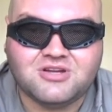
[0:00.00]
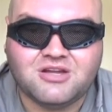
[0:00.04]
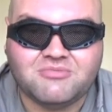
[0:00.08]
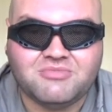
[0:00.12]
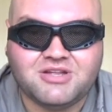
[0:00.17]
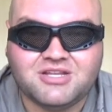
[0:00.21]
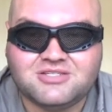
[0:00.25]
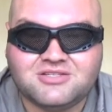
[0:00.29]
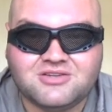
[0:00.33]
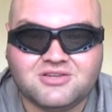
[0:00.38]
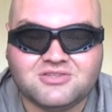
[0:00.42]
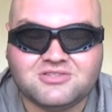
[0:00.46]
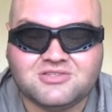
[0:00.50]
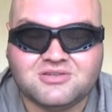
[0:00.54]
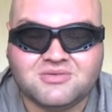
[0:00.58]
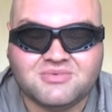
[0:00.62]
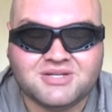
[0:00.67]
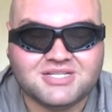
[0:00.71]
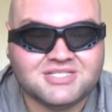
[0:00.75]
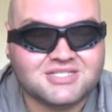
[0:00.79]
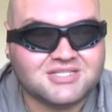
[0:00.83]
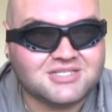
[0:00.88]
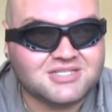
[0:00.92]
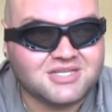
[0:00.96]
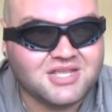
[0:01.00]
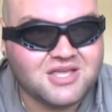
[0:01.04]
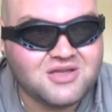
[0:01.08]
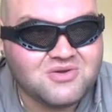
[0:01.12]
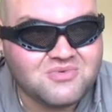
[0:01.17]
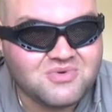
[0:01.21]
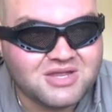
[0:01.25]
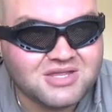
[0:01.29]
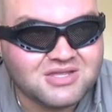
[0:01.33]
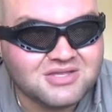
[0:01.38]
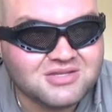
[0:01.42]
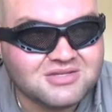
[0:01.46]
I managed to stay
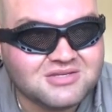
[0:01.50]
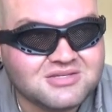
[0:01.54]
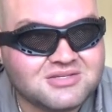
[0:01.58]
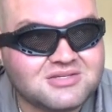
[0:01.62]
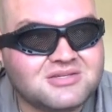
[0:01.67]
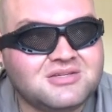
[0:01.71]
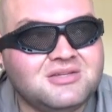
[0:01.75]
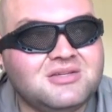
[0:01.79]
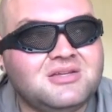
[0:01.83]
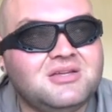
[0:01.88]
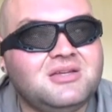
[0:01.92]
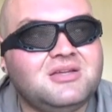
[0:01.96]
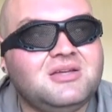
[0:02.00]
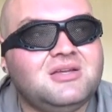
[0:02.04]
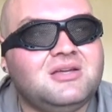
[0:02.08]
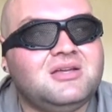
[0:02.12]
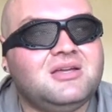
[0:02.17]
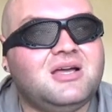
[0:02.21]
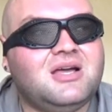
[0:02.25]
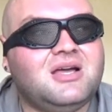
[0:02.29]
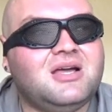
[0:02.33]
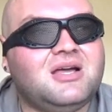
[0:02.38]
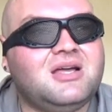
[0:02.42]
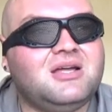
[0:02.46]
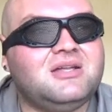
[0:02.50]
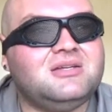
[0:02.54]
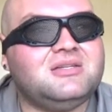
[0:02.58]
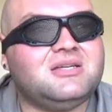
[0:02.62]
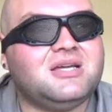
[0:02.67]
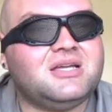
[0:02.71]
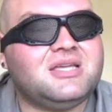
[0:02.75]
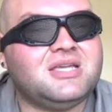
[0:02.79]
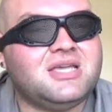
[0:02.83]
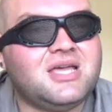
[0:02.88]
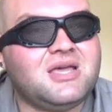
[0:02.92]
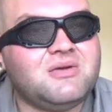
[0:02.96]
awake. And
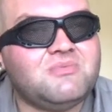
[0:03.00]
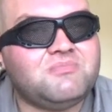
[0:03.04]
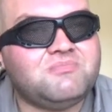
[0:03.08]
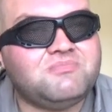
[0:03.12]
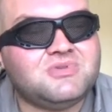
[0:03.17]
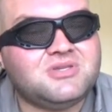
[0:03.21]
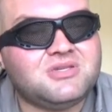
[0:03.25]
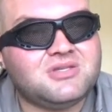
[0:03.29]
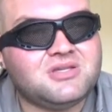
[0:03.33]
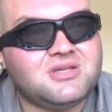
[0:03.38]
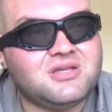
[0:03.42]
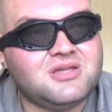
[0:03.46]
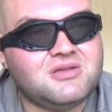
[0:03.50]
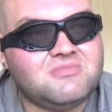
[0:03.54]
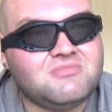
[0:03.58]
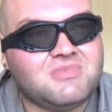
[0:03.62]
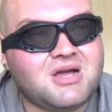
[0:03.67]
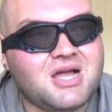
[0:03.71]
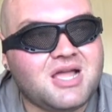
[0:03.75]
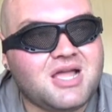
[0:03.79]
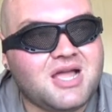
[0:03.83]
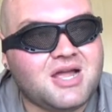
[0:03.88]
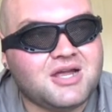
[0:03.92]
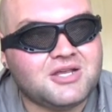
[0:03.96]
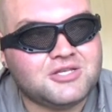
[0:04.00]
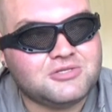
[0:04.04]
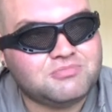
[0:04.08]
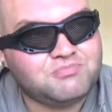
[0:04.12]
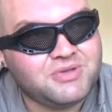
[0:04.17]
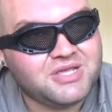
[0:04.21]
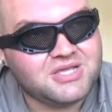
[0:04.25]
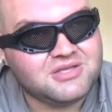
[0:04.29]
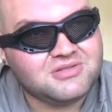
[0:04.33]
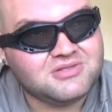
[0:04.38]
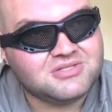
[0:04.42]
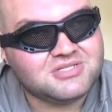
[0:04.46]
I kept my eyes
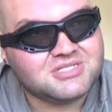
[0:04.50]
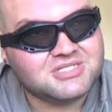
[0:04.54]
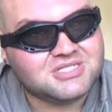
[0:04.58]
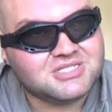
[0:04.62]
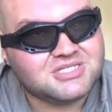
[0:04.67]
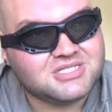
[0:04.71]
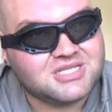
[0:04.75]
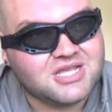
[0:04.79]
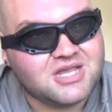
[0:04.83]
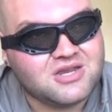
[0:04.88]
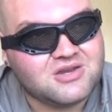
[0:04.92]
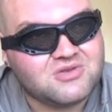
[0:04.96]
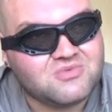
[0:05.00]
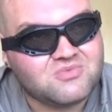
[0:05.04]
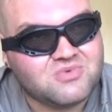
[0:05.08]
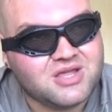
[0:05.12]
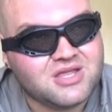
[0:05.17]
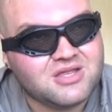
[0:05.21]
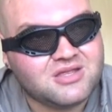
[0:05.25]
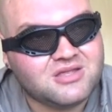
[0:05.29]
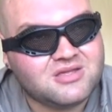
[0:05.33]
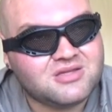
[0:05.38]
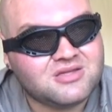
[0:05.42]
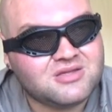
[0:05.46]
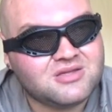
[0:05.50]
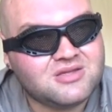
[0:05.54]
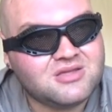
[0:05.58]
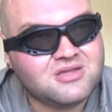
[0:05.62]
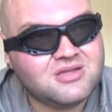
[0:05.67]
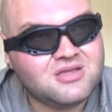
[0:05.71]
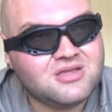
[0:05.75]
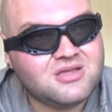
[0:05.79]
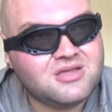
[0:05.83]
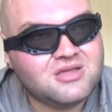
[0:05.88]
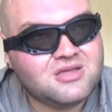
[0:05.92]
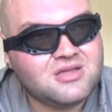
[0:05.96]
peeled and stayed awake.
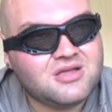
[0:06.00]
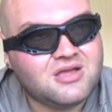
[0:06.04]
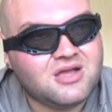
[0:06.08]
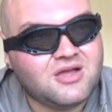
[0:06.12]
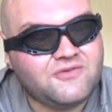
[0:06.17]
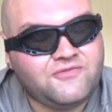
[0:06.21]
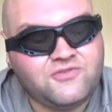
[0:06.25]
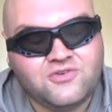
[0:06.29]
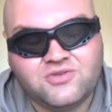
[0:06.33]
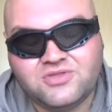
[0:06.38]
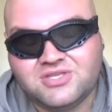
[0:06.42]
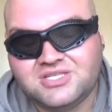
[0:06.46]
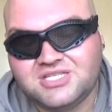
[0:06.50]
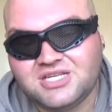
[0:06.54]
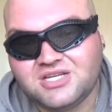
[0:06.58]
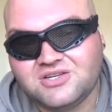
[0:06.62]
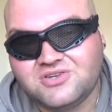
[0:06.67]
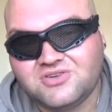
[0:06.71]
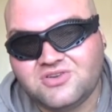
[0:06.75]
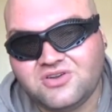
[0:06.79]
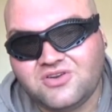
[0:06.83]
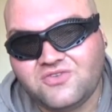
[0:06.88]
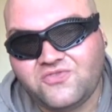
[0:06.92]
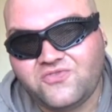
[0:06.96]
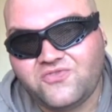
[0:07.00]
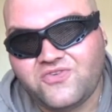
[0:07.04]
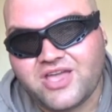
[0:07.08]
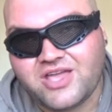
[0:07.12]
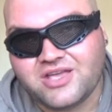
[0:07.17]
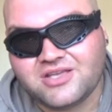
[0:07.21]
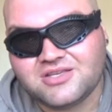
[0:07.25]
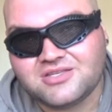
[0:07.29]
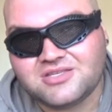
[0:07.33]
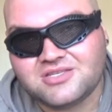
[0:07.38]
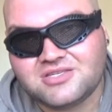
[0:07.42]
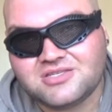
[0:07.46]
I thought this had good
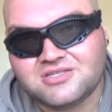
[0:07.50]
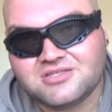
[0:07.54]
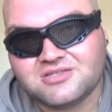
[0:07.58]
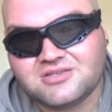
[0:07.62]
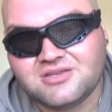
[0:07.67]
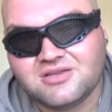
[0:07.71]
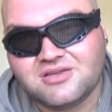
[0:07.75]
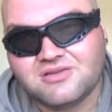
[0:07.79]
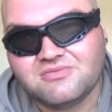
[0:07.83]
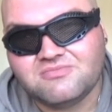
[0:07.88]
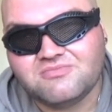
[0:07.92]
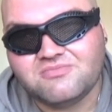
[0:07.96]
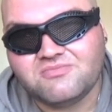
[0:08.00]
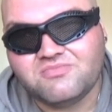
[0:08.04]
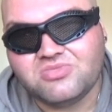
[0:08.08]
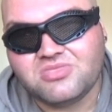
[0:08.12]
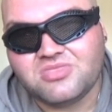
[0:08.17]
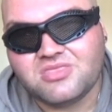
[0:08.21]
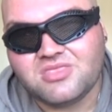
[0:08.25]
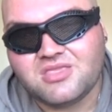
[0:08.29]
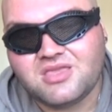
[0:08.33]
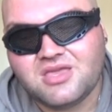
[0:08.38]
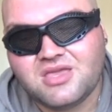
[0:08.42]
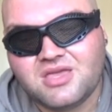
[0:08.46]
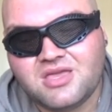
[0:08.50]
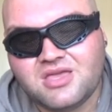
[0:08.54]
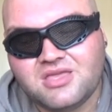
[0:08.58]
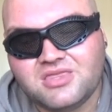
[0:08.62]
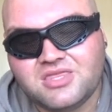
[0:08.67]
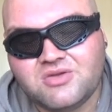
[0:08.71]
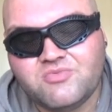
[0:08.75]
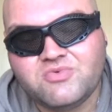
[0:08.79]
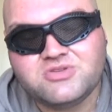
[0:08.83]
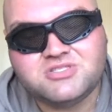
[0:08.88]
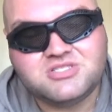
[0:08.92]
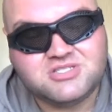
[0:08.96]
effects.
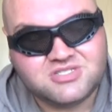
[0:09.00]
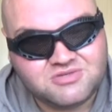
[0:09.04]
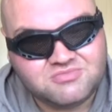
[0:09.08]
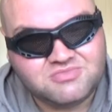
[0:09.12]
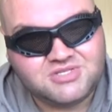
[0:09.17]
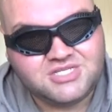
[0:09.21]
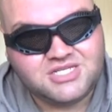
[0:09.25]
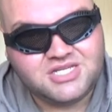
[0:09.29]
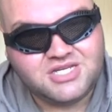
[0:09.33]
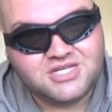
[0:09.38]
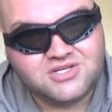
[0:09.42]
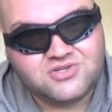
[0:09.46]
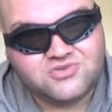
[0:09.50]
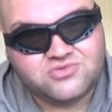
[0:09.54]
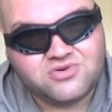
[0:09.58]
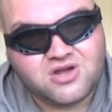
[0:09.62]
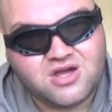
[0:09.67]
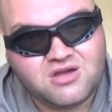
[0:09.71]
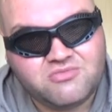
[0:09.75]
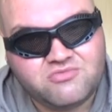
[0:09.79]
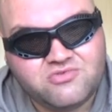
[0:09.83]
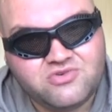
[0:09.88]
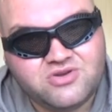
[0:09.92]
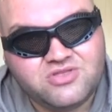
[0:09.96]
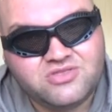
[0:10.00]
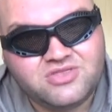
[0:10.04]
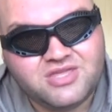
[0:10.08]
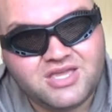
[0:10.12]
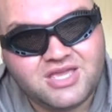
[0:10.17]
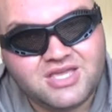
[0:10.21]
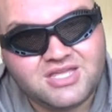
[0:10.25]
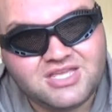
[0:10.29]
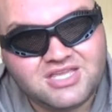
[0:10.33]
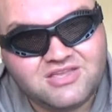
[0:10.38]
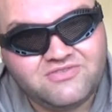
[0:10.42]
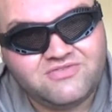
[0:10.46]
There was some teen drama in
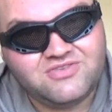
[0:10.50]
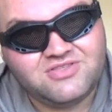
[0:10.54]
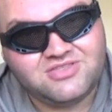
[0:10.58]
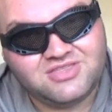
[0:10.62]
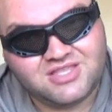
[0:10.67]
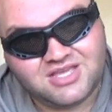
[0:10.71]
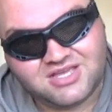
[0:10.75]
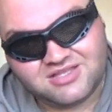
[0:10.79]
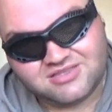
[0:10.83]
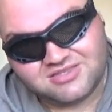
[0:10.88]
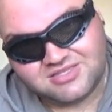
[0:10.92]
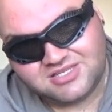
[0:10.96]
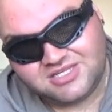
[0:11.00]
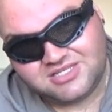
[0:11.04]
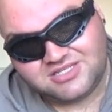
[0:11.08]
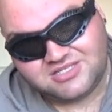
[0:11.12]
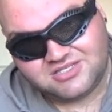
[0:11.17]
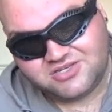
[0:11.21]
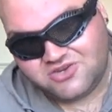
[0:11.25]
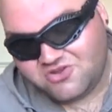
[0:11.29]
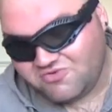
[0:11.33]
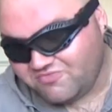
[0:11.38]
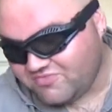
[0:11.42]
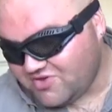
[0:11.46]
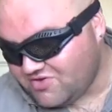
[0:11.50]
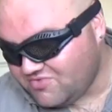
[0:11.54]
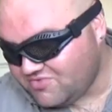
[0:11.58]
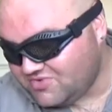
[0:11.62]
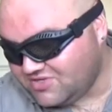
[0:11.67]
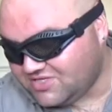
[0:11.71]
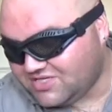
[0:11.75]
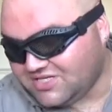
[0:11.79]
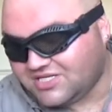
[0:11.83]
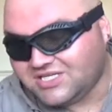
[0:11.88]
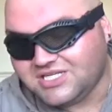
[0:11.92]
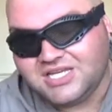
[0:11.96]
there, given that these New
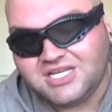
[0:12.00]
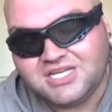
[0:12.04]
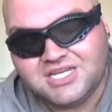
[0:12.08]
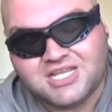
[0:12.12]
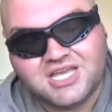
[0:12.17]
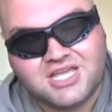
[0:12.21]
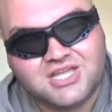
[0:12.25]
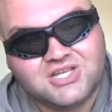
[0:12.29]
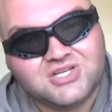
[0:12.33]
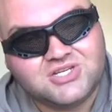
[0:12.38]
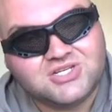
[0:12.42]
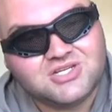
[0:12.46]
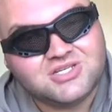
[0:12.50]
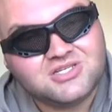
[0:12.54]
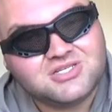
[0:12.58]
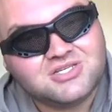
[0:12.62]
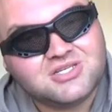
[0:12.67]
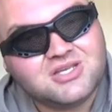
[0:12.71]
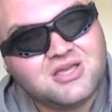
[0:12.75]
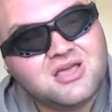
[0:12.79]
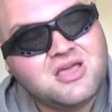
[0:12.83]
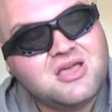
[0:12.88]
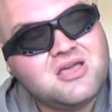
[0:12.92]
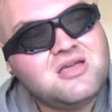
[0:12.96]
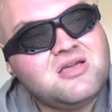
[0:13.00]
Mutants are teenagers.